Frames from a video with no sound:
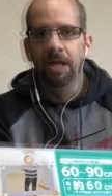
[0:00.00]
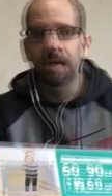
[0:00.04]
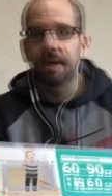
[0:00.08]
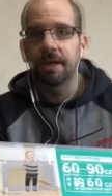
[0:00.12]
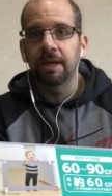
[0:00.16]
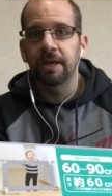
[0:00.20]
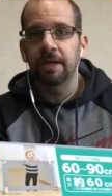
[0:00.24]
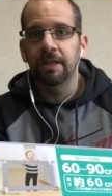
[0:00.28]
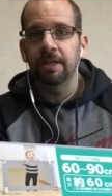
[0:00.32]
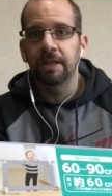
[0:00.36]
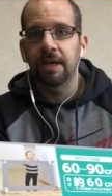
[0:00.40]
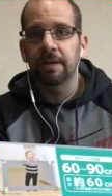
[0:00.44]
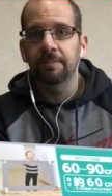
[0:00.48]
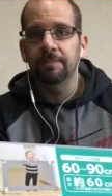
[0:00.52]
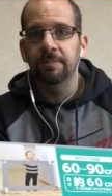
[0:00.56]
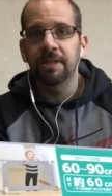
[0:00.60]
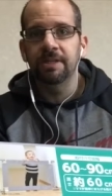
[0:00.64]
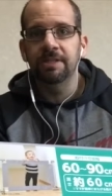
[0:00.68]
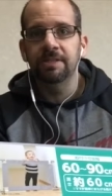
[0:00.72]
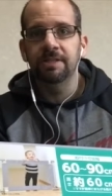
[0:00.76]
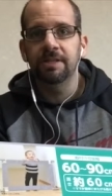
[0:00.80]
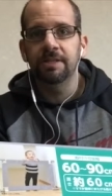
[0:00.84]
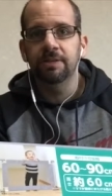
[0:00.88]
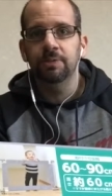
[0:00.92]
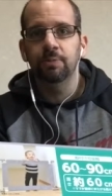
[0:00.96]
And that
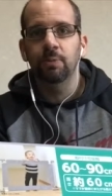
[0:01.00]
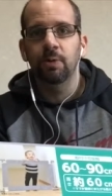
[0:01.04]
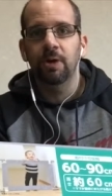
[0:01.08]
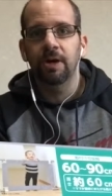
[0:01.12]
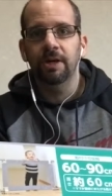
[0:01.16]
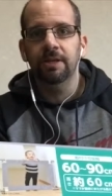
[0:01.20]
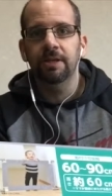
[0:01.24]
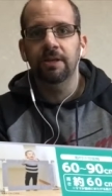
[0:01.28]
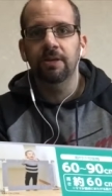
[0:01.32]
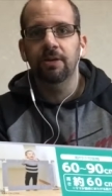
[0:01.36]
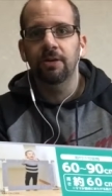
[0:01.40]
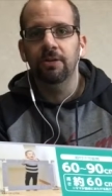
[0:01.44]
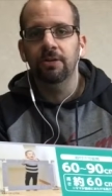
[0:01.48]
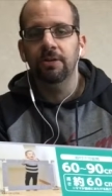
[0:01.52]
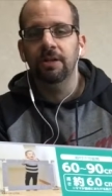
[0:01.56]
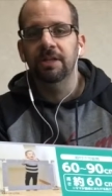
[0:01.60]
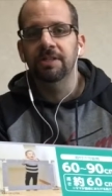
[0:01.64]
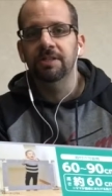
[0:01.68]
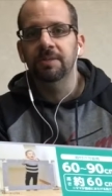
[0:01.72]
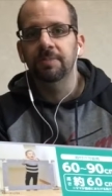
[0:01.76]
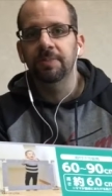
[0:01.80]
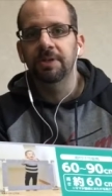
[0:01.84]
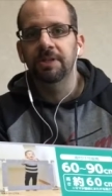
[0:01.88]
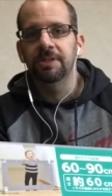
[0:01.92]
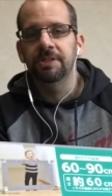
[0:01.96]
means he's walking all
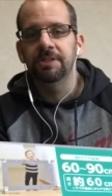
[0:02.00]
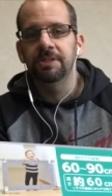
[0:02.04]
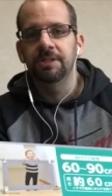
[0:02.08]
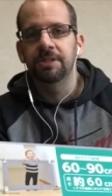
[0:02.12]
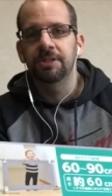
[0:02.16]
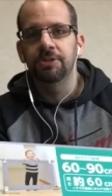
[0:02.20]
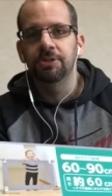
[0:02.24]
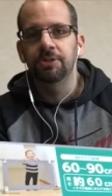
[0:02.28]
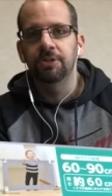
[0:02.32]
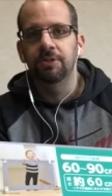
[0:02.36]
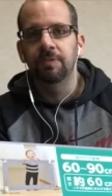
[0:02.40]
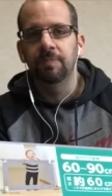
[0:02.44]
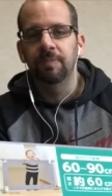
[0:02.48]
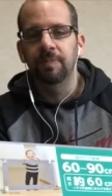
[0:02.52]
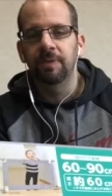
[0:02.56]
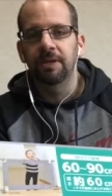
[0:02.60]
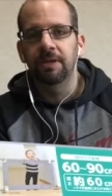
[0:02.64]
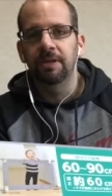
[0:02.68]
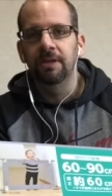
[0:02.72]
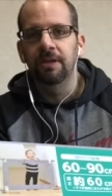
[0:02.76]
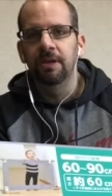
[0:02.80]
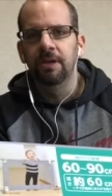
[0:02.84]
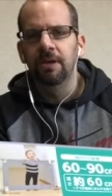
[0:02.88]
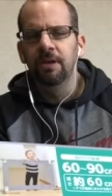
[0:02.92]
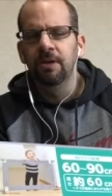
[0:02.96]
kinds of places he shouldn't
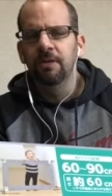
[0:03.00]
be.